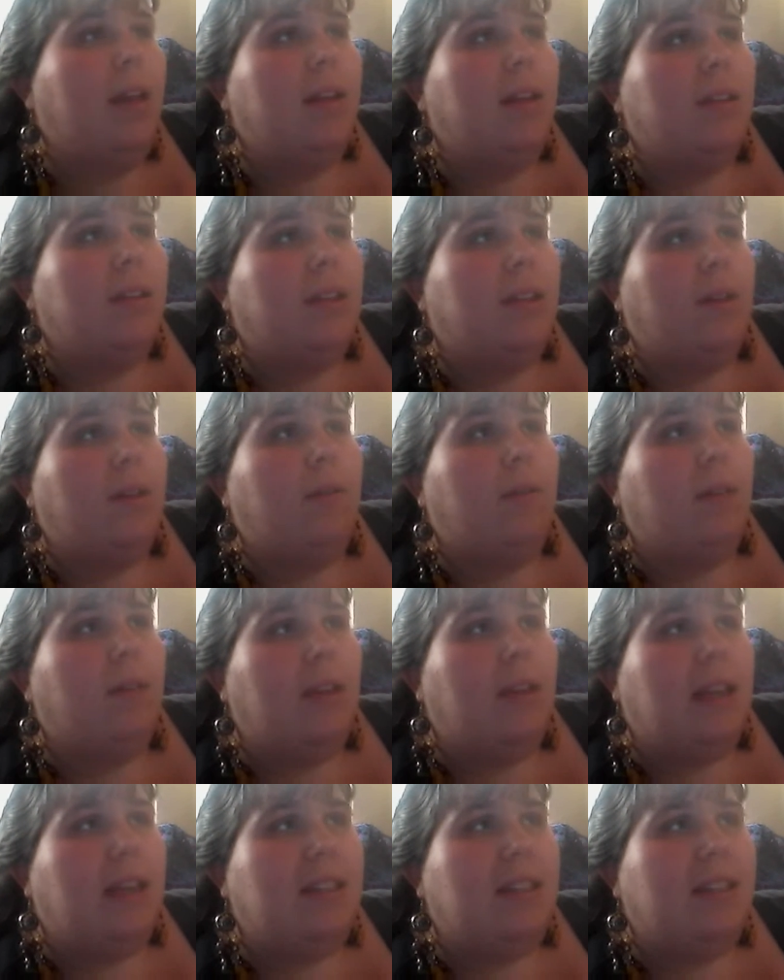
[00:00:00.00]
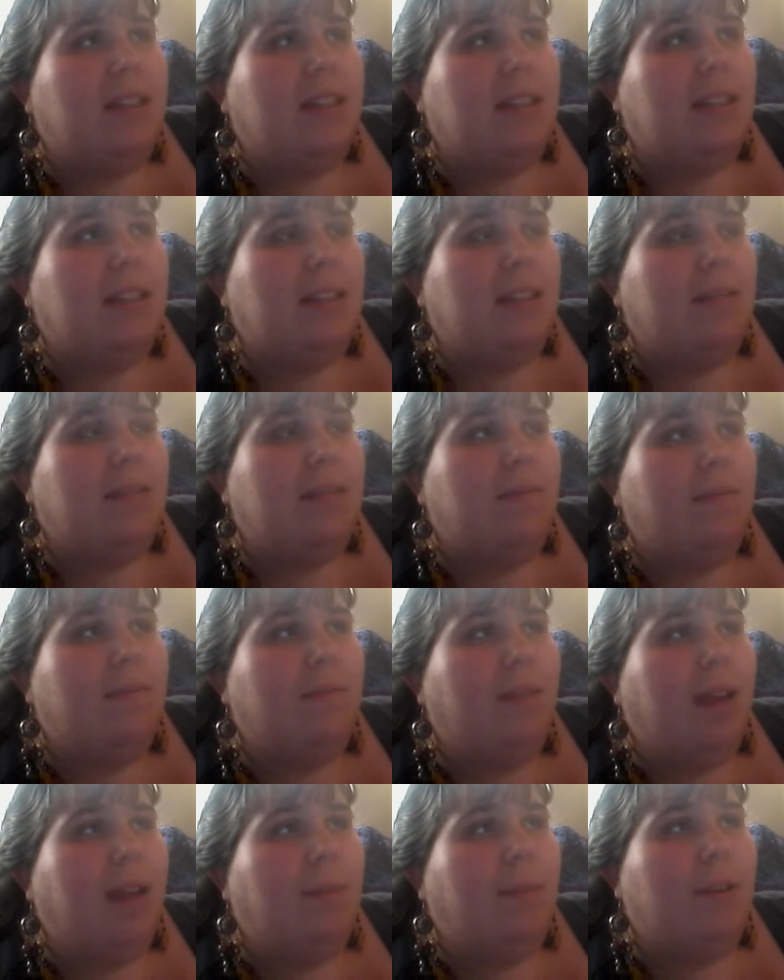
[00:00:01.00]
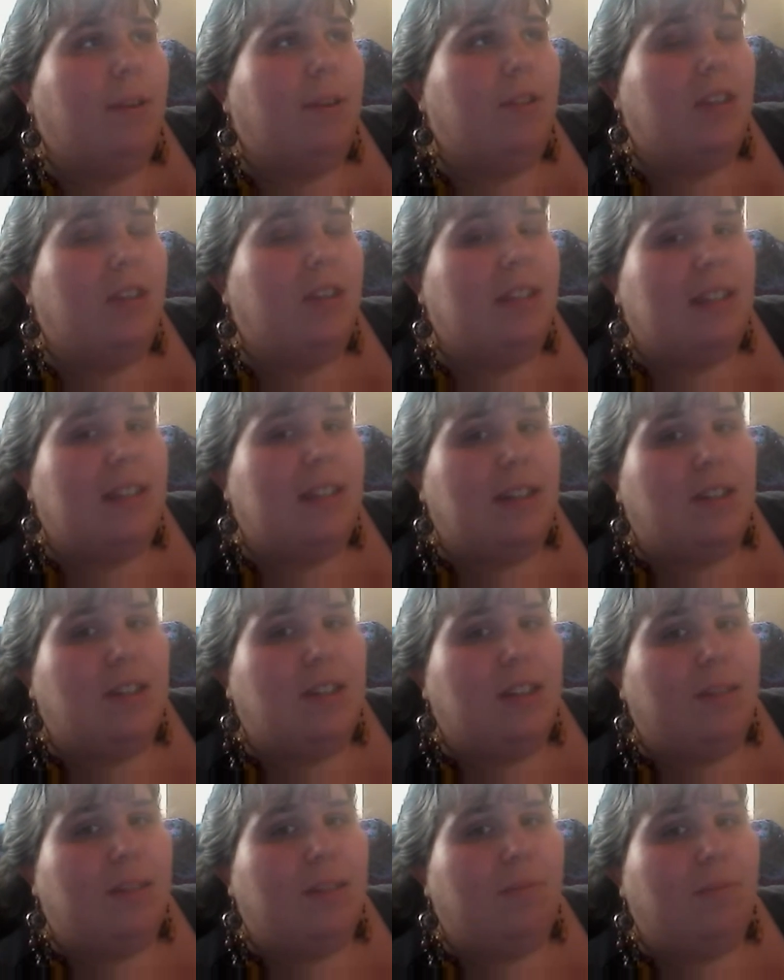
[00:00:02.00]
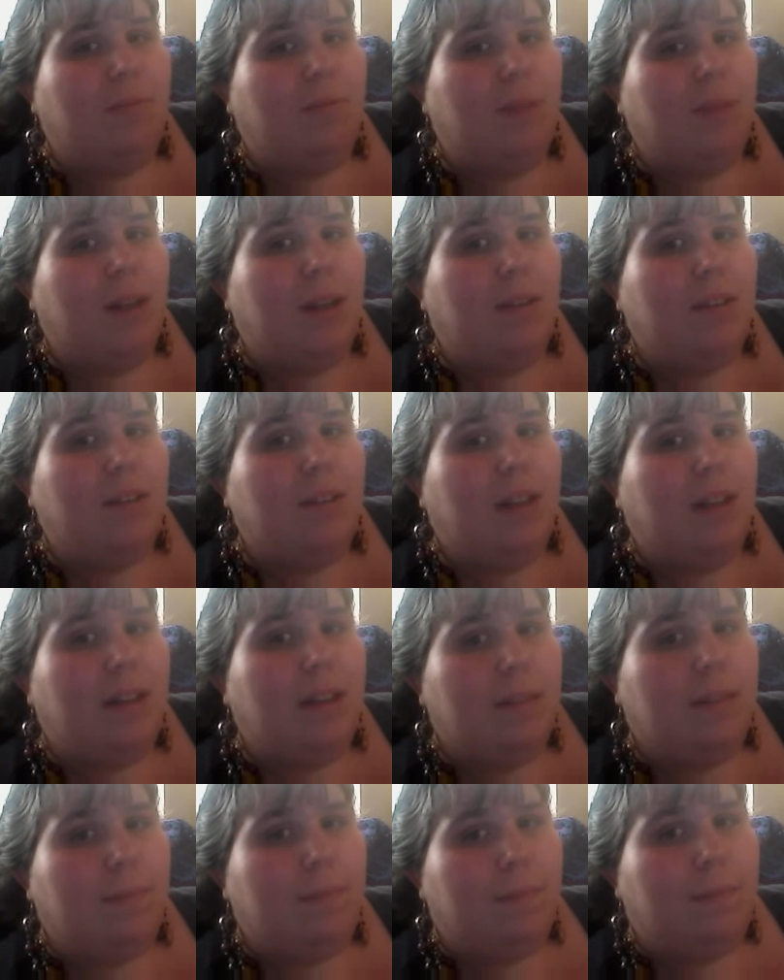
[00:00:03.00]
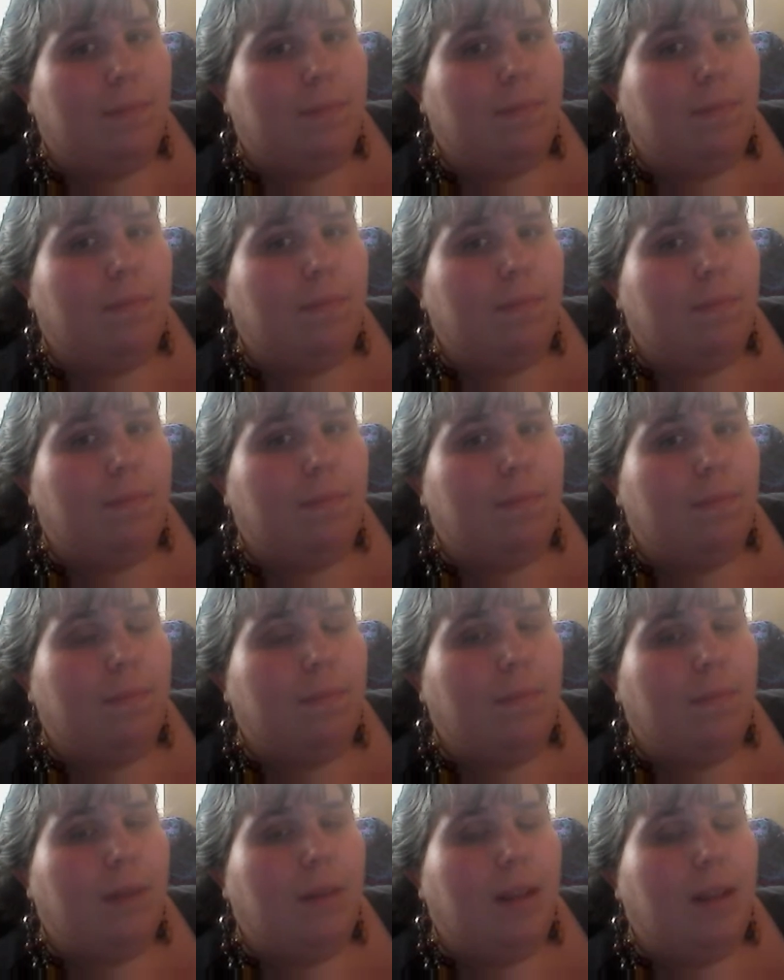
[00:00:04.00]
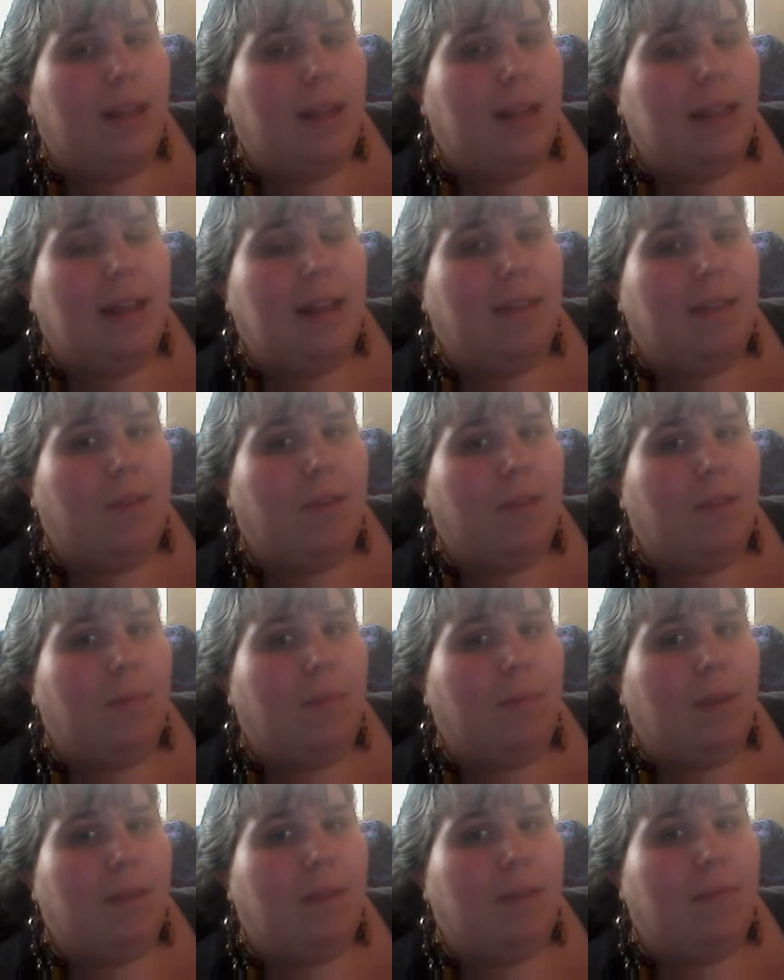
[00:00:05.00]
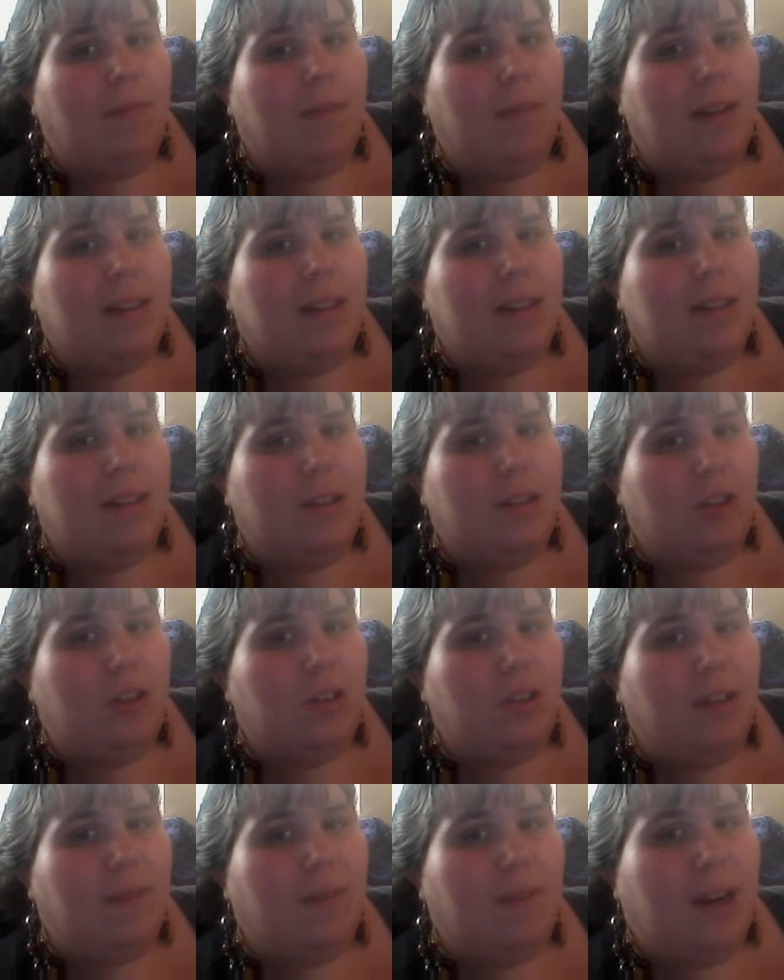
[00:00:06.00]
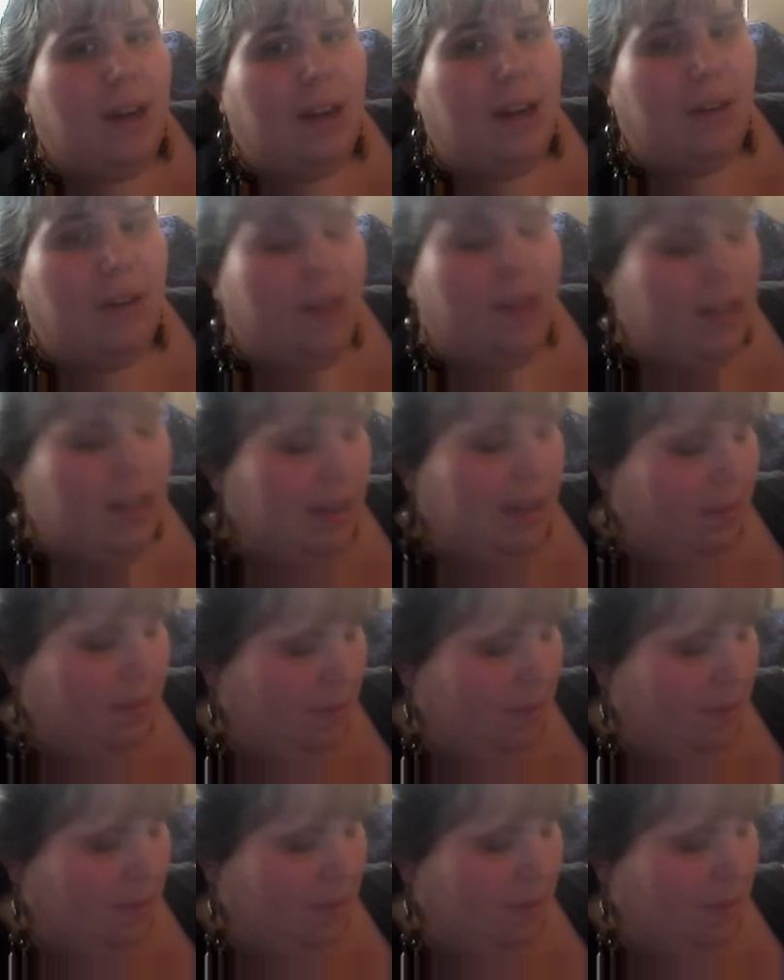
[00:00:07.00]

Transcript: So yes, I'm usually stitching when there's lots of in the living room. It's usually very noisy.